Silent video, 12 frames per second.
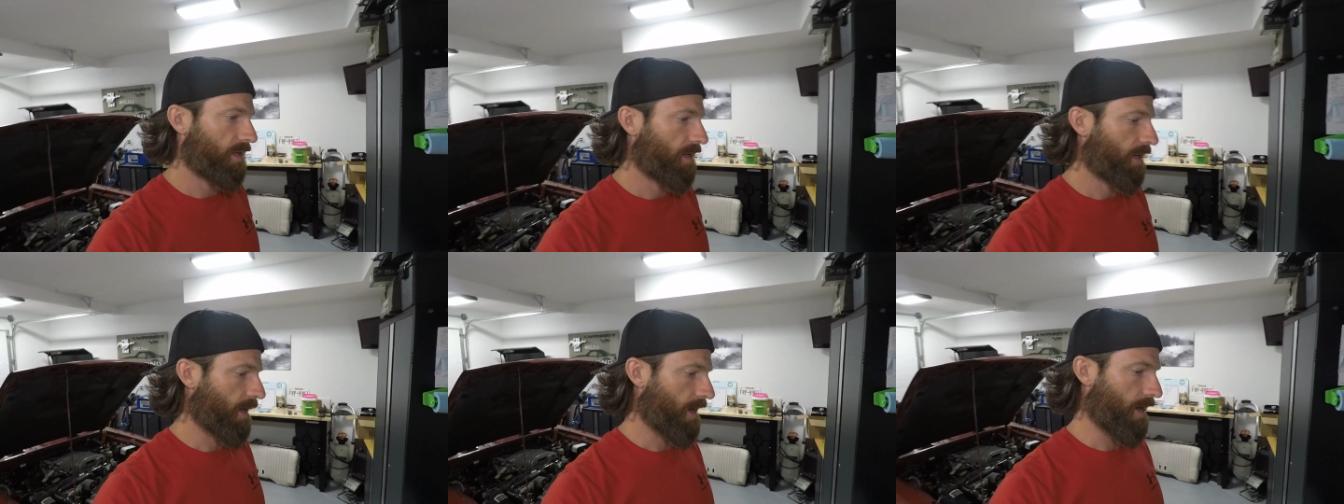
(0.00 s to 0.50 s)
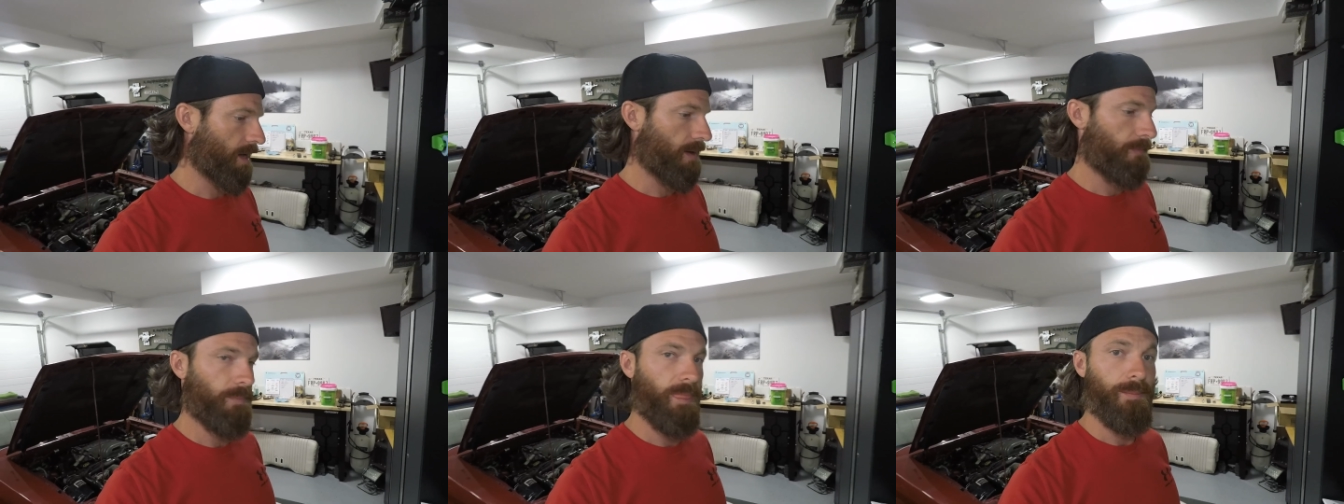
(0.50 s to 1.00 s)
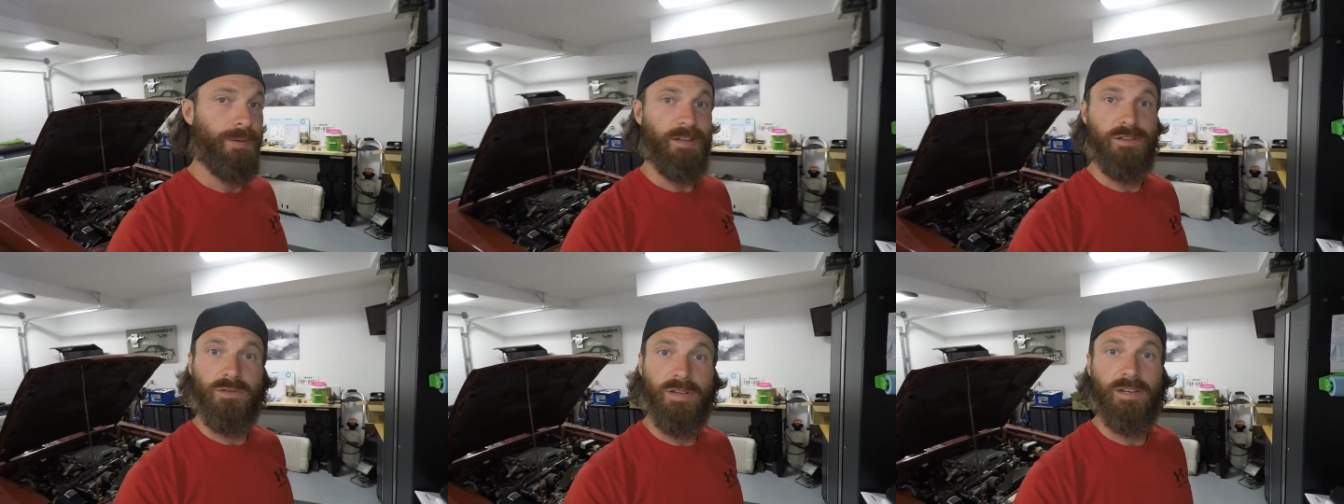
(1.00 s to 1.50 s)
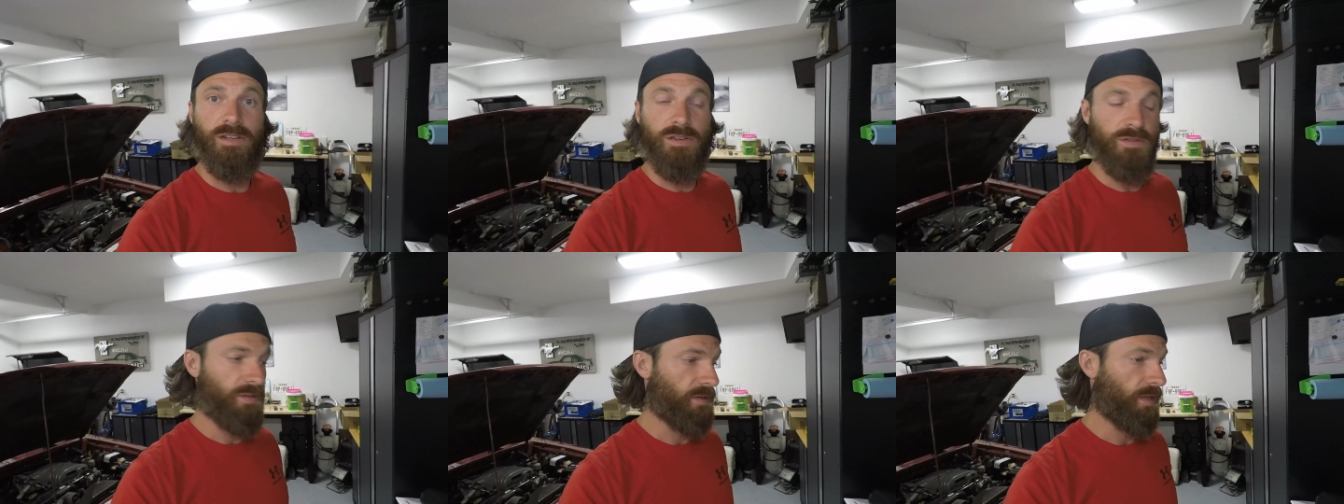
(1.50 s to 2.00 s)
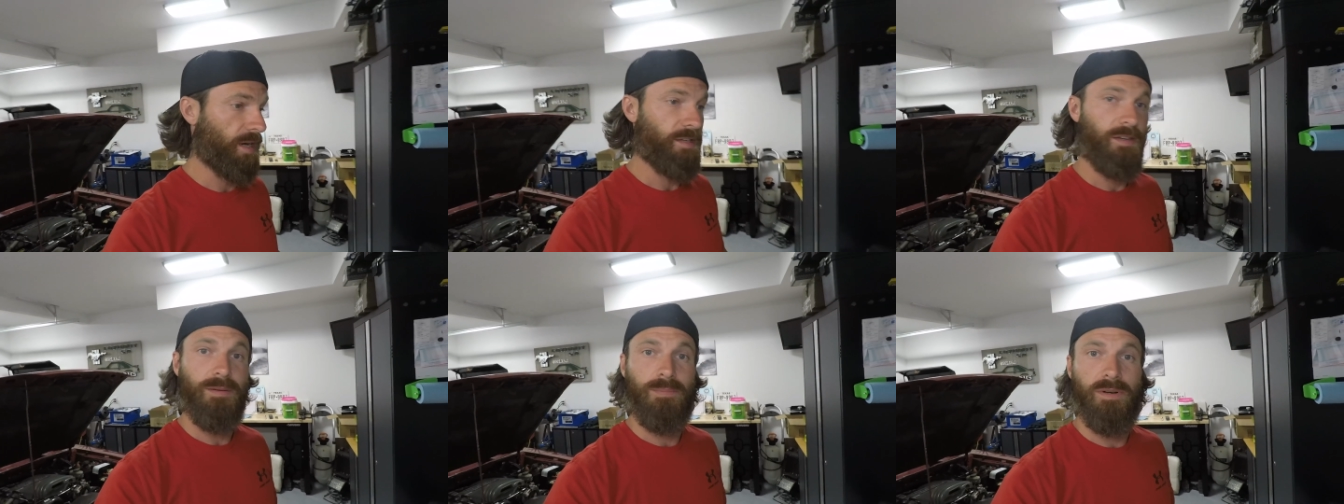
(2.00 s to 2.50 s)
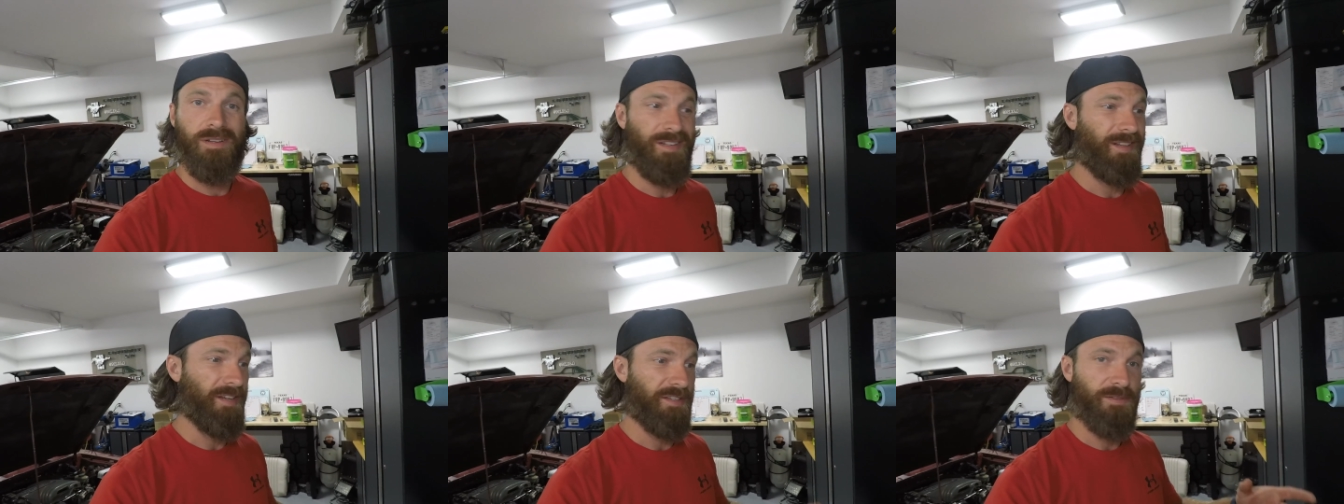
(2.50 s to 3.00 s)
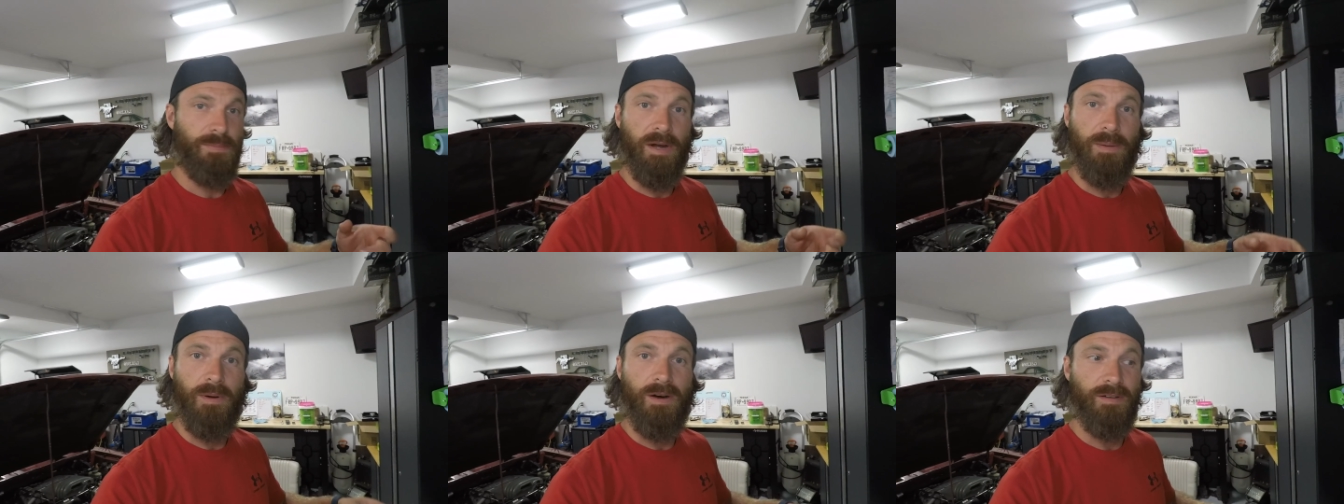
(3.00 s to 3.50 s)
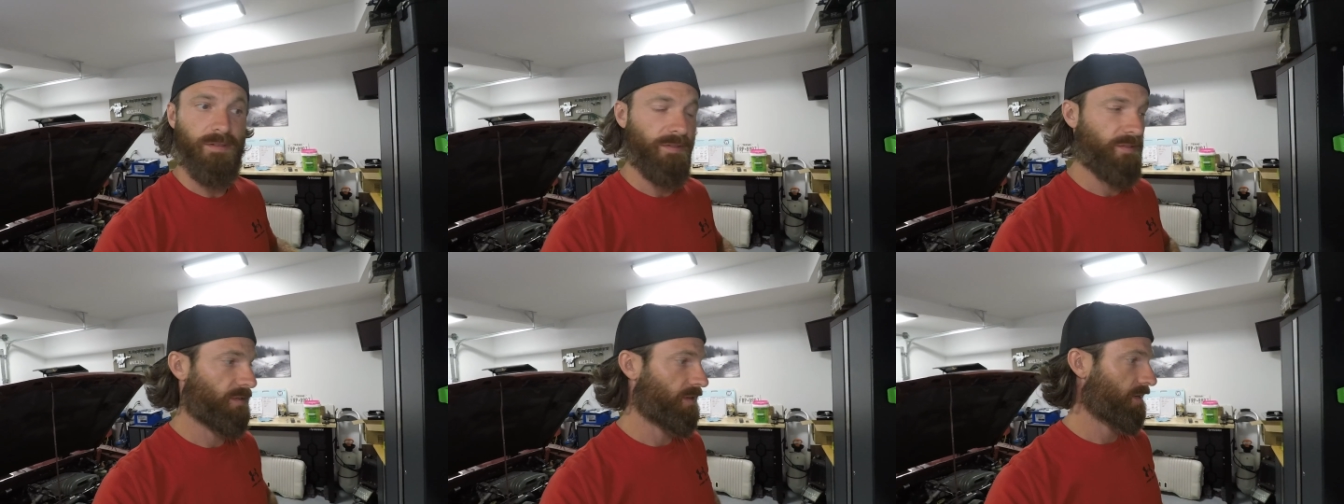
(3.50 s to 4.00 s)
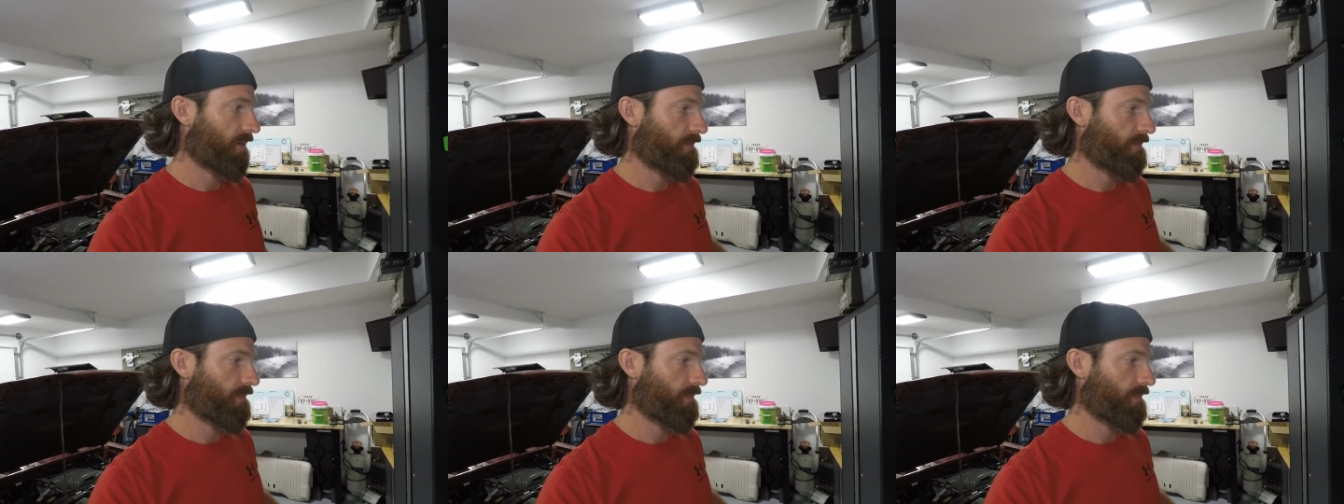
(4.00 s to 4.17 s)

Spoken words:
But I do tend to use it a lot. You can put it in like spray bottles.